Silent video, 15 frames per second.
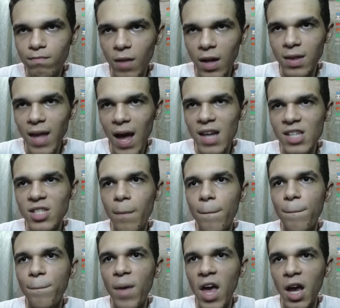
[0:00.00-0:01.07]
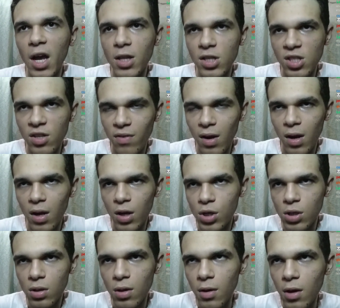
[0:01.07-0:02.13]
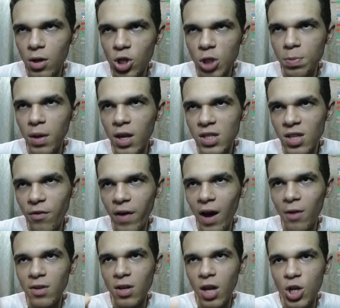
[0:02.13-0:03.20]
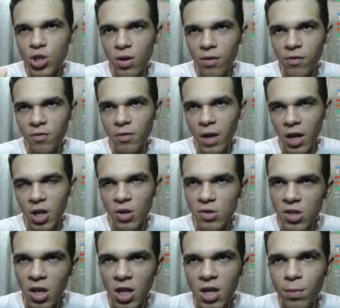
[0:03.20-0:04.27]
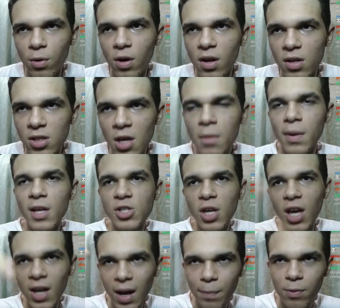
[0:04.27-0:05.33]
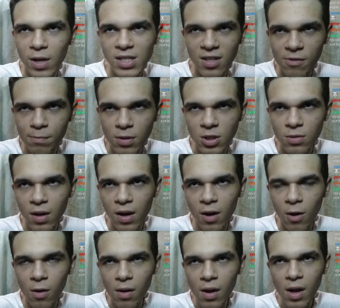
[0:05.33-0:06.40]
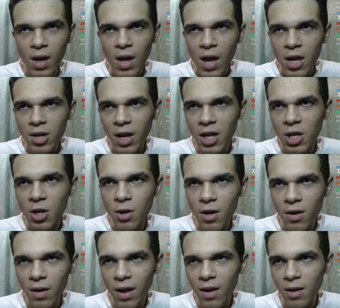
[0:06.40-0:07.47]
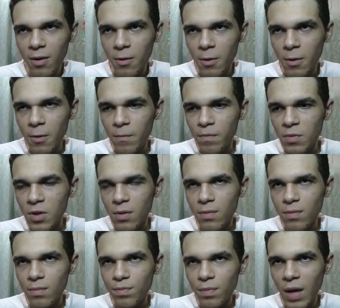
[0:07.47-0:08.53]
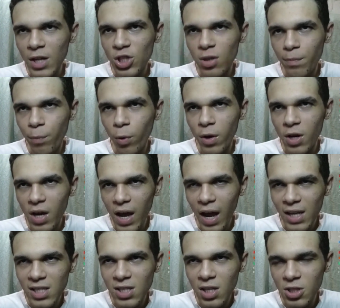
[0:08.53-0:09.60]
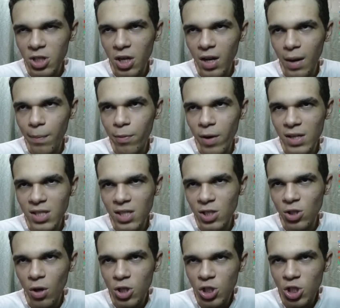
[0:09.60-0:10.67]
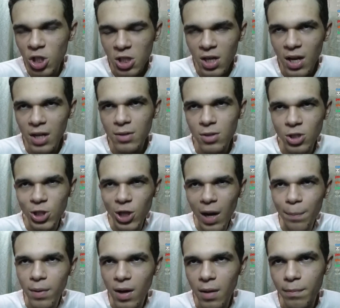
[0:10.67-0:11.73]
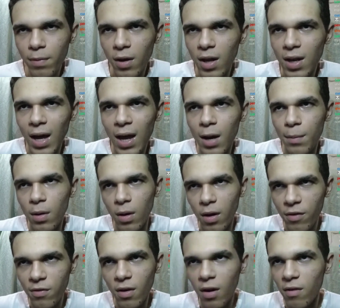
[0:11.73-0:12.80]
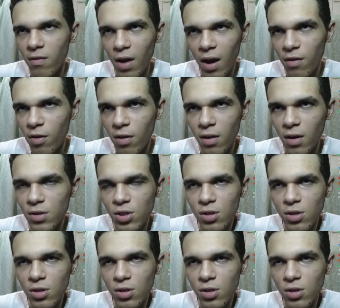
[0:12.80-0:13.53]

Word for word: And that is a big disadvantage. Just because of how the nature of like using a keyboard is. Because you cannot press left plus right at all. And like you're like at some point you're accidentally gonna press it, so it's just gonna drop an input in, at the middle of, of everything.